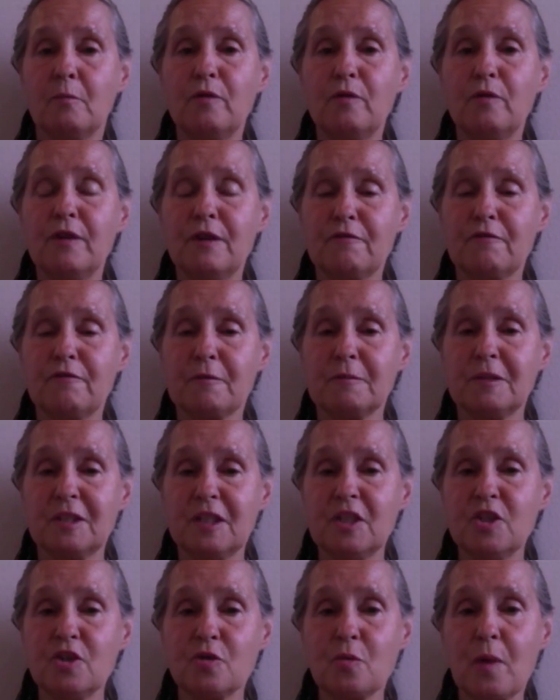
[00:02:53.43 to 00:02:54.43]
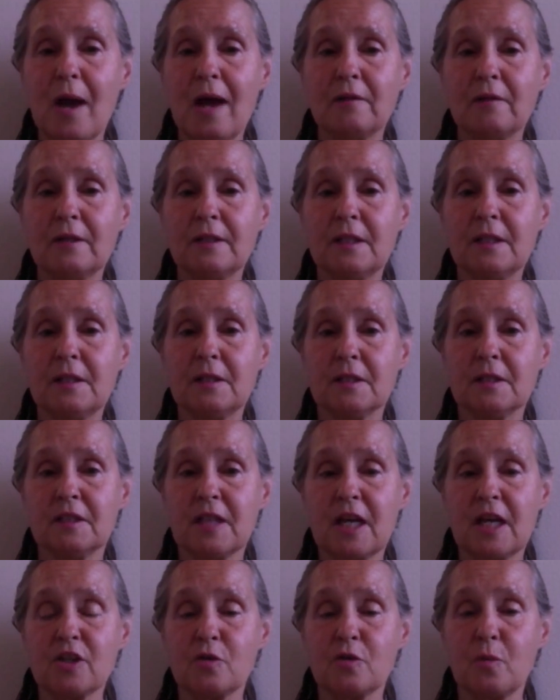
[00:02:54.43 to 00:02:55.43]
moving from sensuality
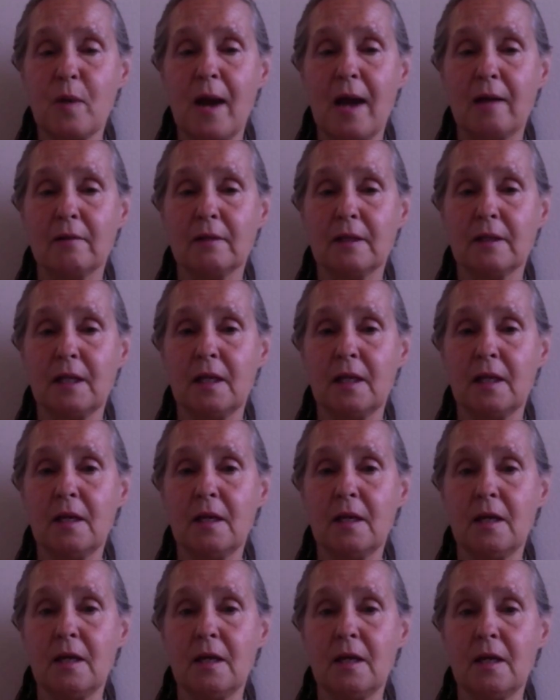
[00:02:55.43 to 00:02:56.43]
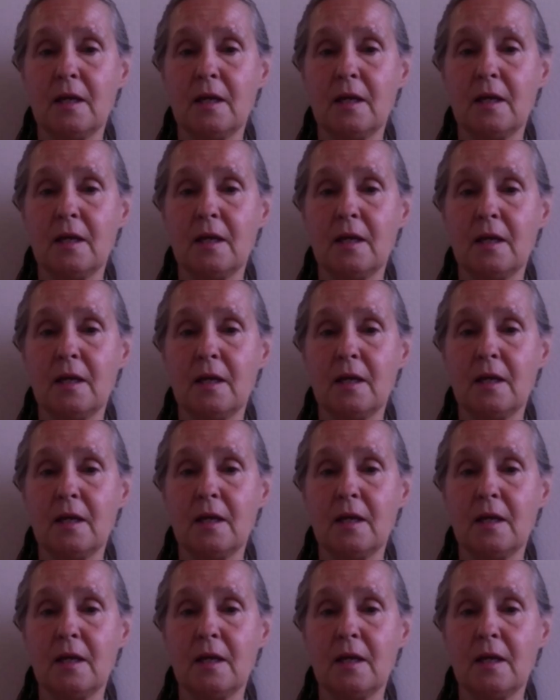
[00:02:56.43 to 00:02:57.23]
to sexuality, often